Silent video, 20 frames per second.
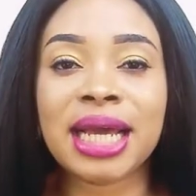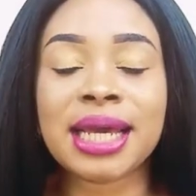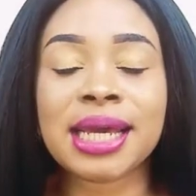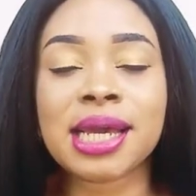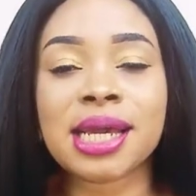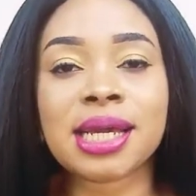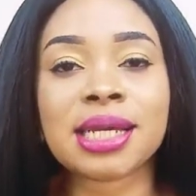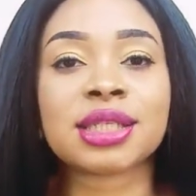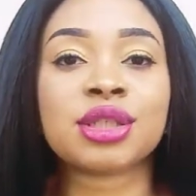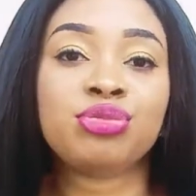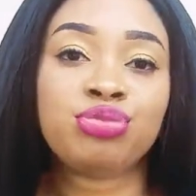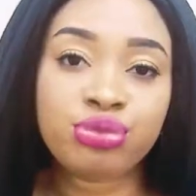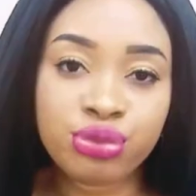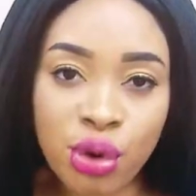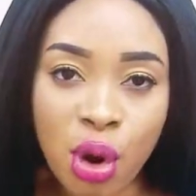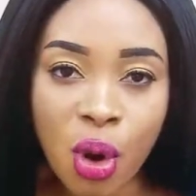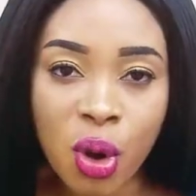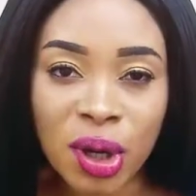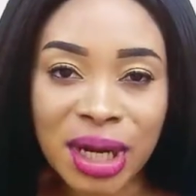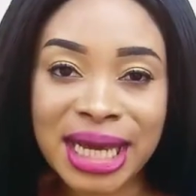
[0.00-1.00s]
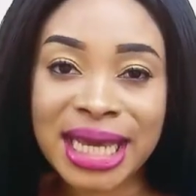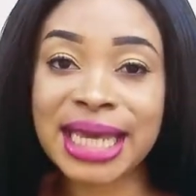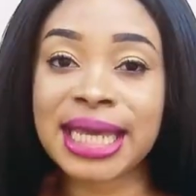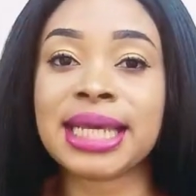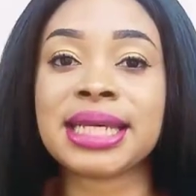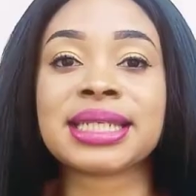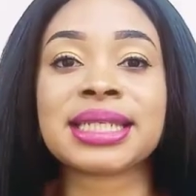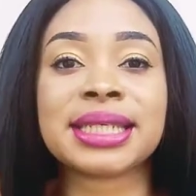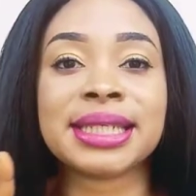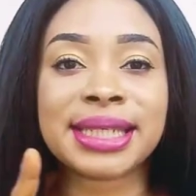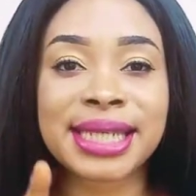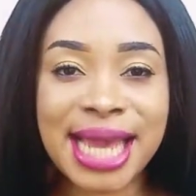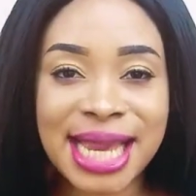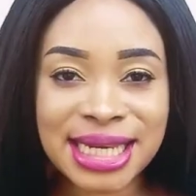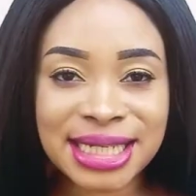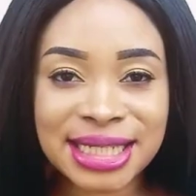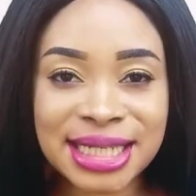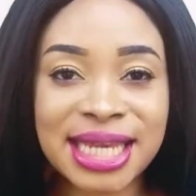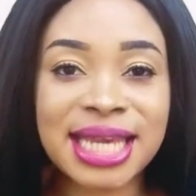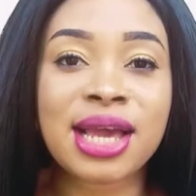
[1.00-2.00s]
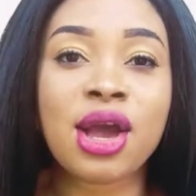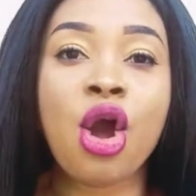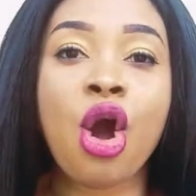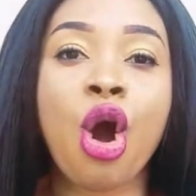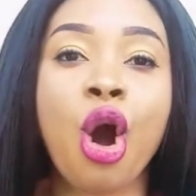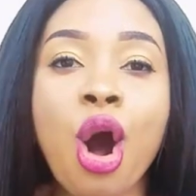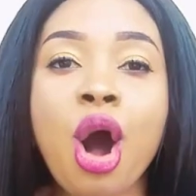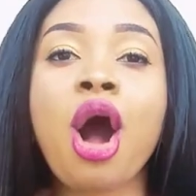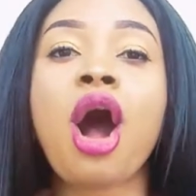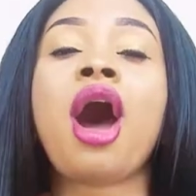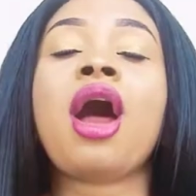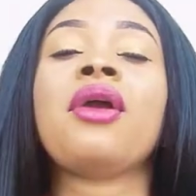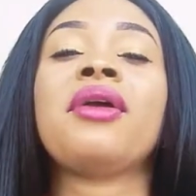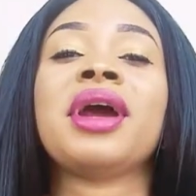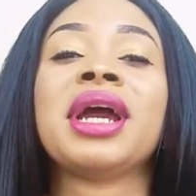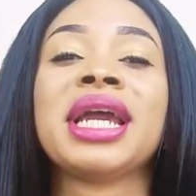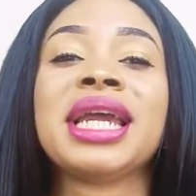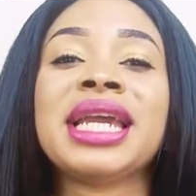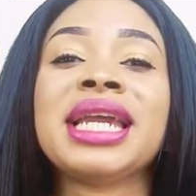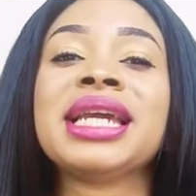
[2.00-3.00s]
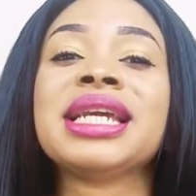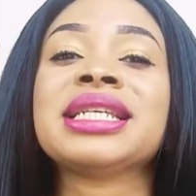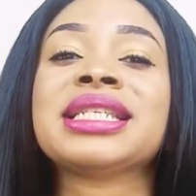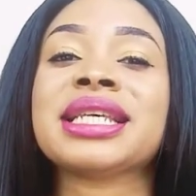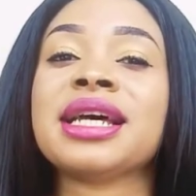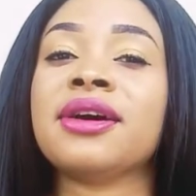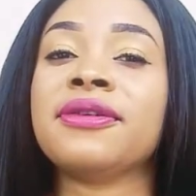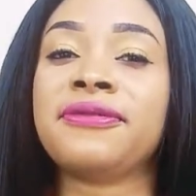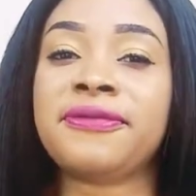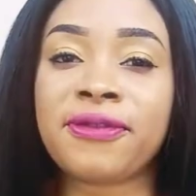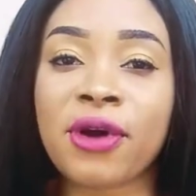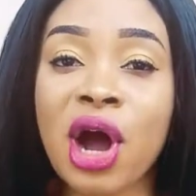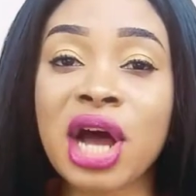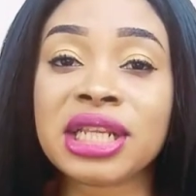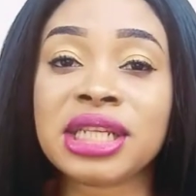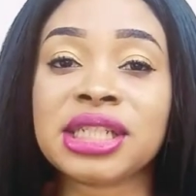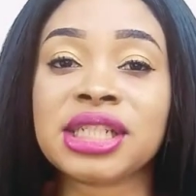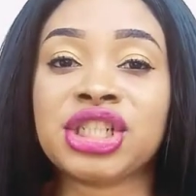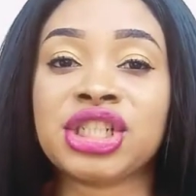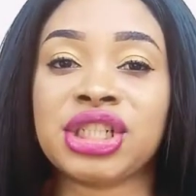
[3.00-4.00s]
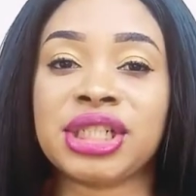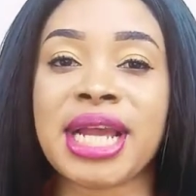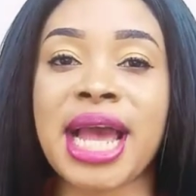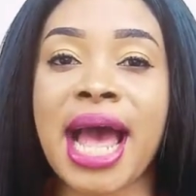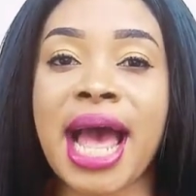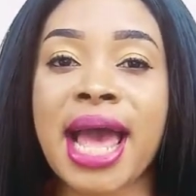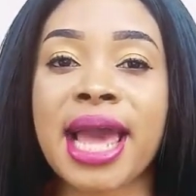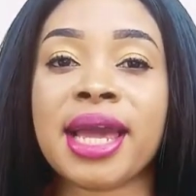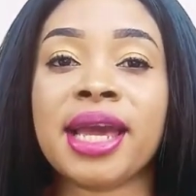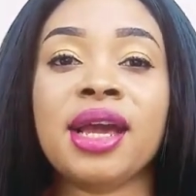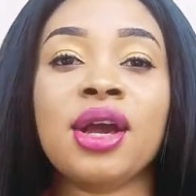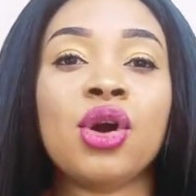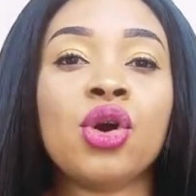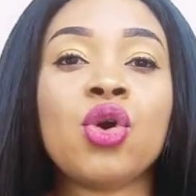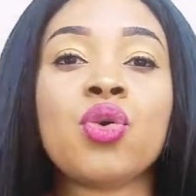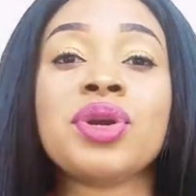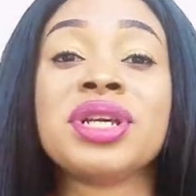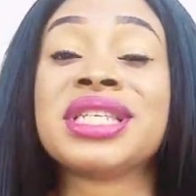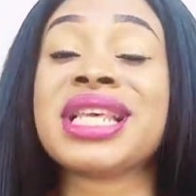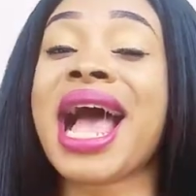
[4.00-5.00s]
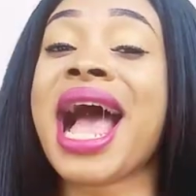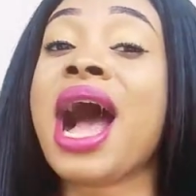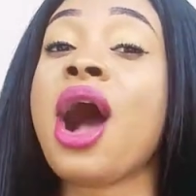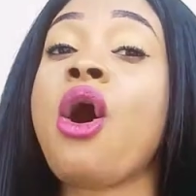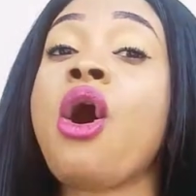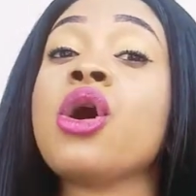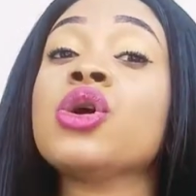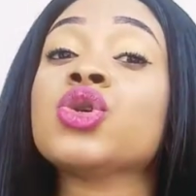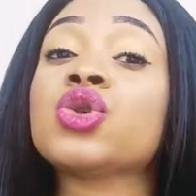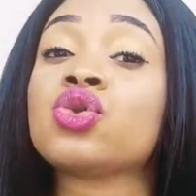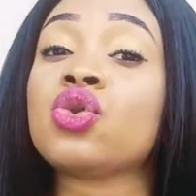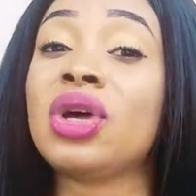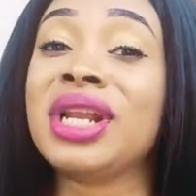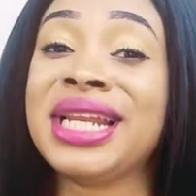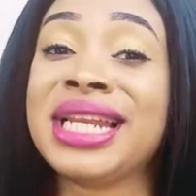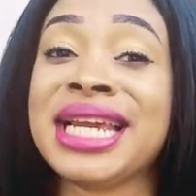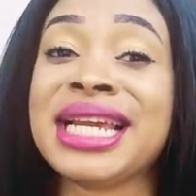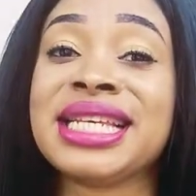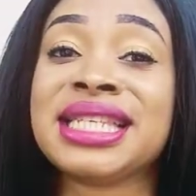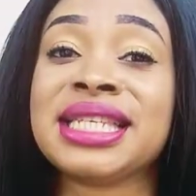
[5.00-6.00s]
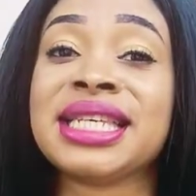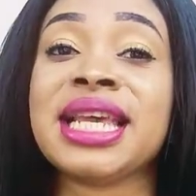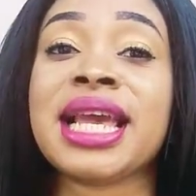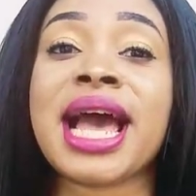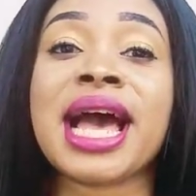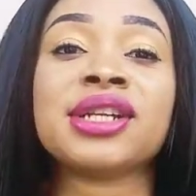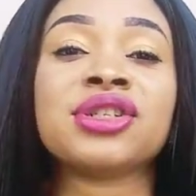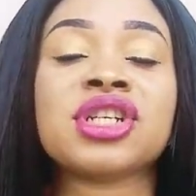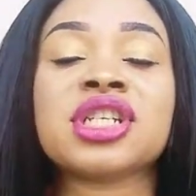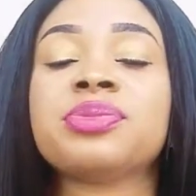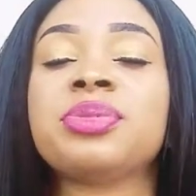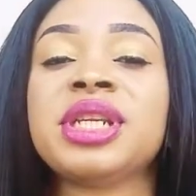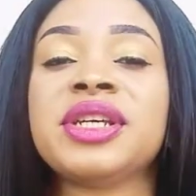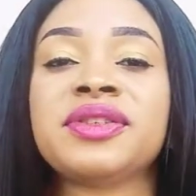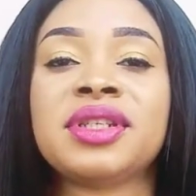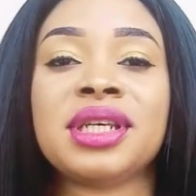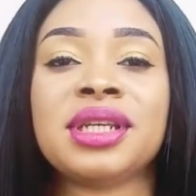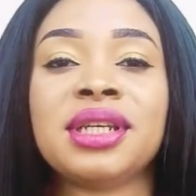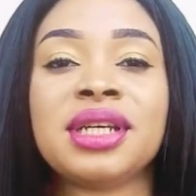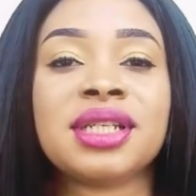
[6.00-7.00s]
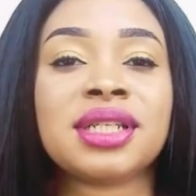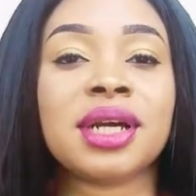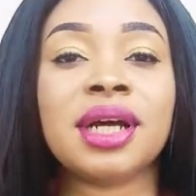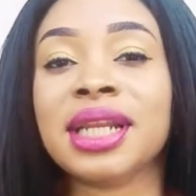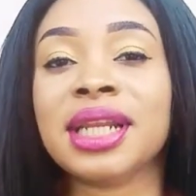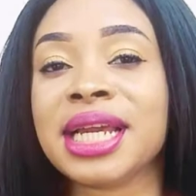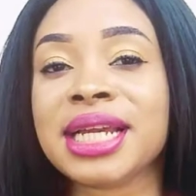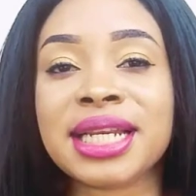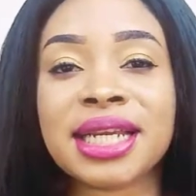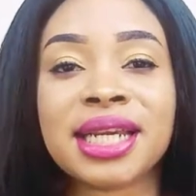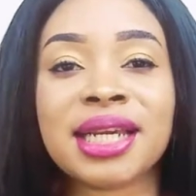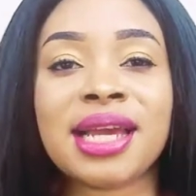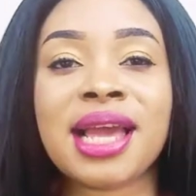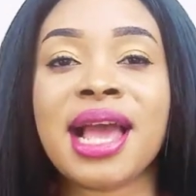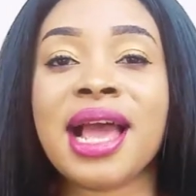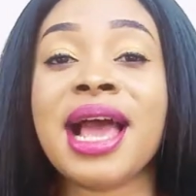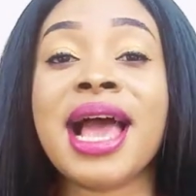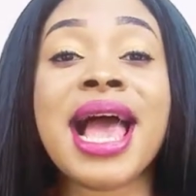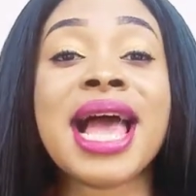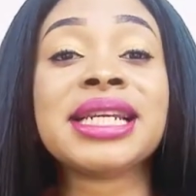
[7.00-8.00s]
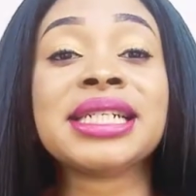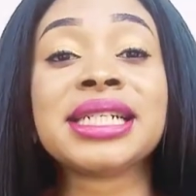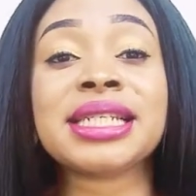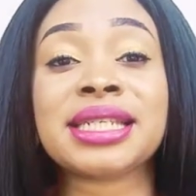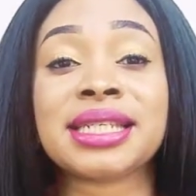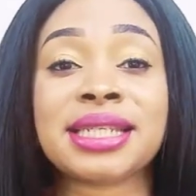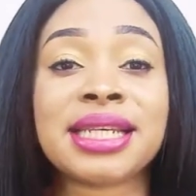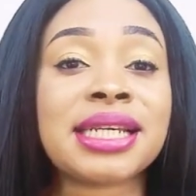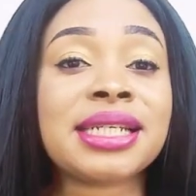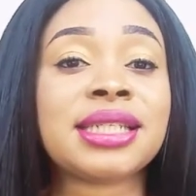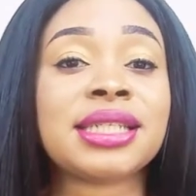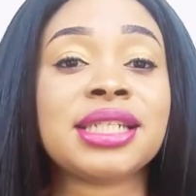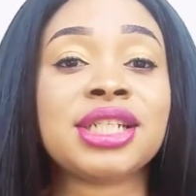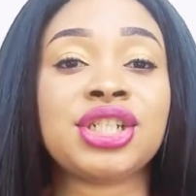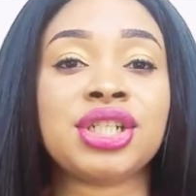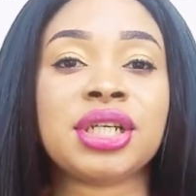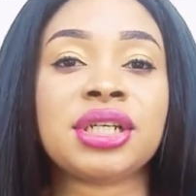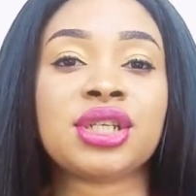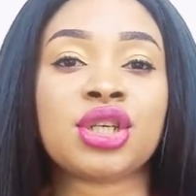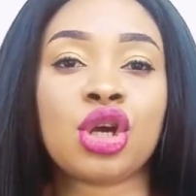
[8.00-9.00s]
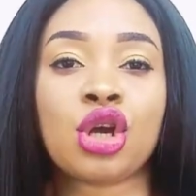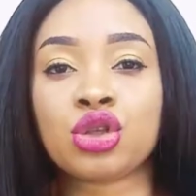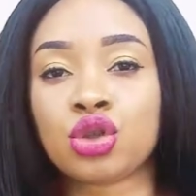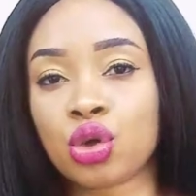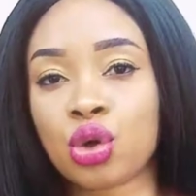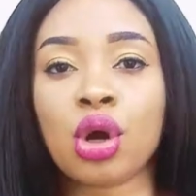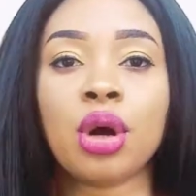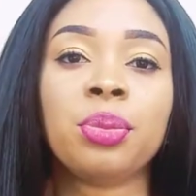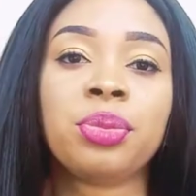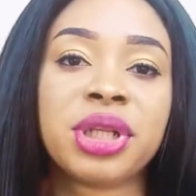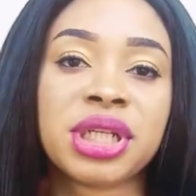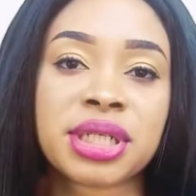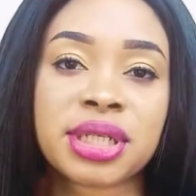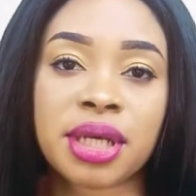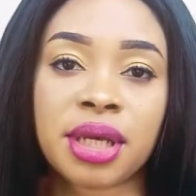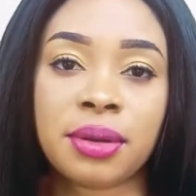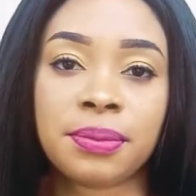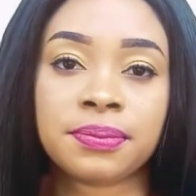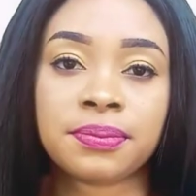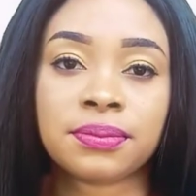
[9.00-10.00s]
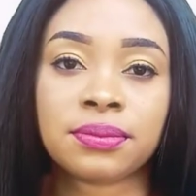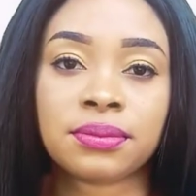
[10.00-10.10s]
he is broke, he is lazy, or he is a four-digit guy who is also lazy and just believes he needs a lady earning six digits to complete him.